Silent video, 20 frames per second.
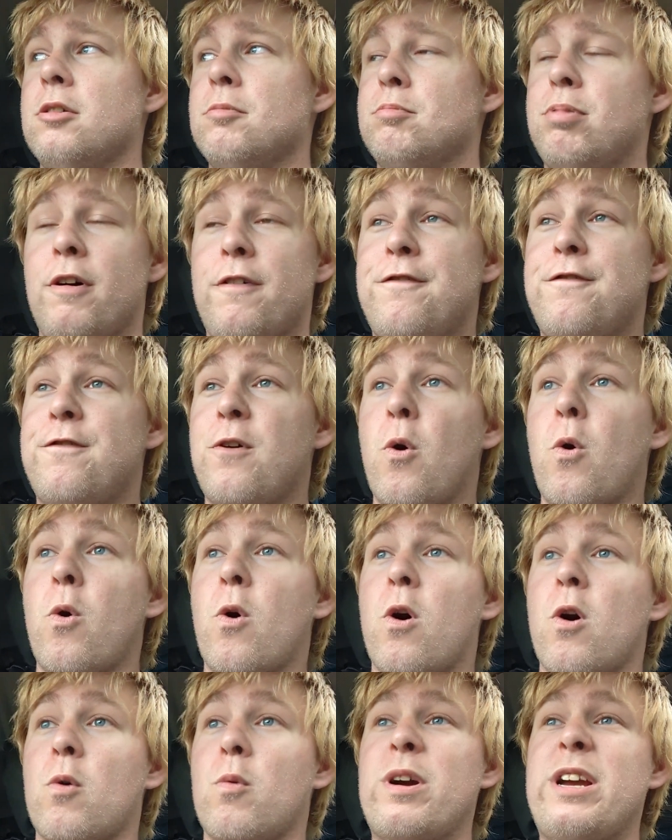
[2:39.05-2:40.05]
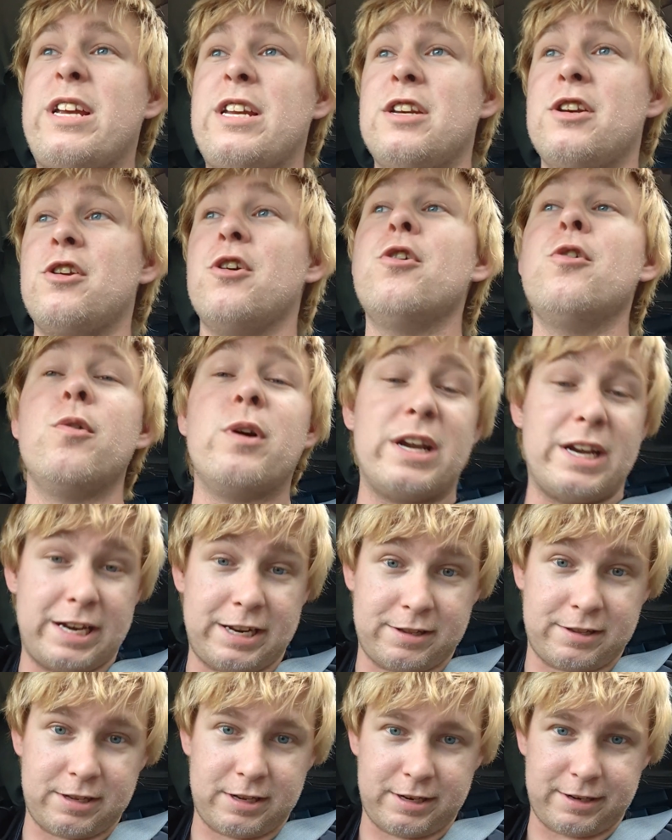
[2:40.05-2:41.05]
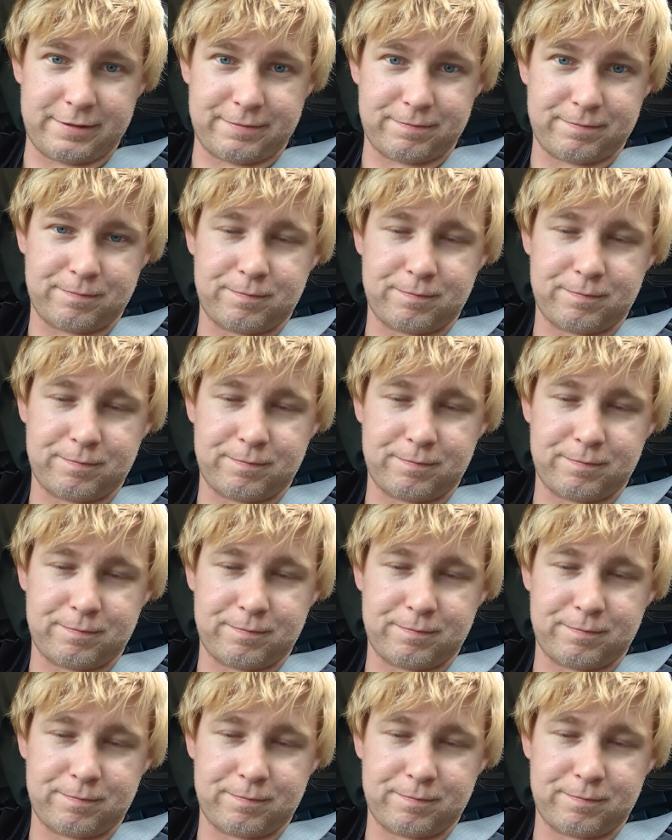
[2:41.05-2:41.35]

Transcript: before we knew anything.